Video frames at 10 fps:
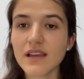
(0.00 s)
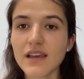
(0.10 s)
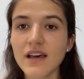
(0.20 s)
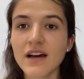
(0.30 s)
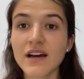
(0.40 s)

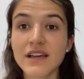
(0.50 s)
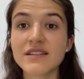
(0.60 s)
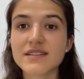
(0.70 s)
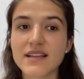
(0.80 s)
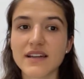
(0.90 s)
uh, in
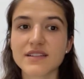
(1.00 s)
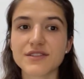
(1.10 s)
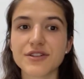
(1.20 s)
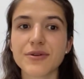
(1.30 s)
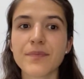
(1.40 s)
the
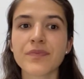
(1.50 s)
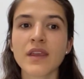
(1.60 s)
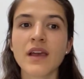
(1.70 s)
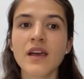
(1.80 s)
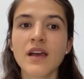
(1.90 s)
sector.
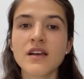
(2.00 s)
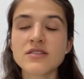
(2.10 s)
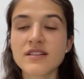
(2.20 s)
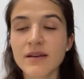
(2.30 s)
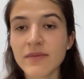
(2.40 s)

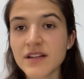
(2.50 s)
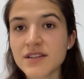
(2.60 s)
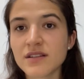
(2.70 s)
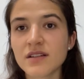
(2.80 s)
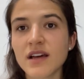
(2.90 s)
So as I
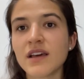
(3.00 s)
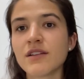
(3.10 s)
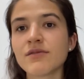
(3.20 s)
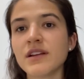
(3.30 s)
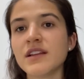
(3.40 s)
mentioned, I
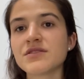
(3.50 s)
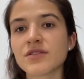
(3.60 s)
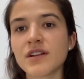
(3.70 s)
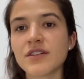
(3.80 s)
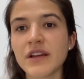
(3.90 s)
really
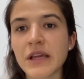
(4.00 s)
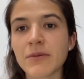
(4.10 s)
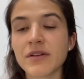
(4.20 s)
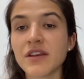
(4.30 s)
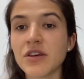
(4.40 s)
enjoy learning
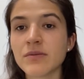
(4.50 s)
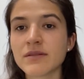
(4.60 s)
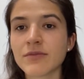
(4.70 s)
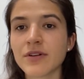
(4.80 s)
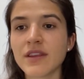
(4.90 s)
about the
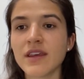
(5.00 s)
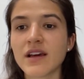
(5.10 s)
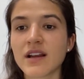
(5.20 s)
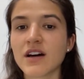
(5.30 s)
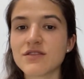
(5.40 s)
human body
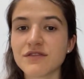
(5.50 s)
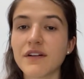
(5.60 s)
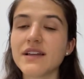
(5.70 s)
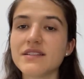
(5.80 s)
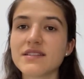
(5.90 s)
and how to
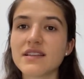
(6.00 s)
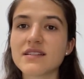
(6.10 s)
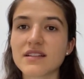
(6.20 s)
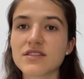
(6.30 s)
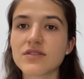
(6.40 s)
fight
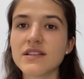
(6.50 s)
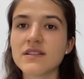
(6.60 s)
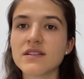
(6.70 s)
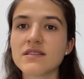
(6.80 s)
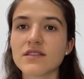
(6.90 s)
disease and treat
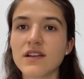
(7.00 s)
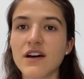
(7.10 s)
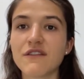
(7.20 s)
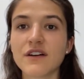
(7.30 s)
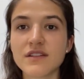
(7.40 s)
it, so I
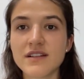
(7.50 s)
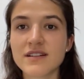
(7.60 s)
found this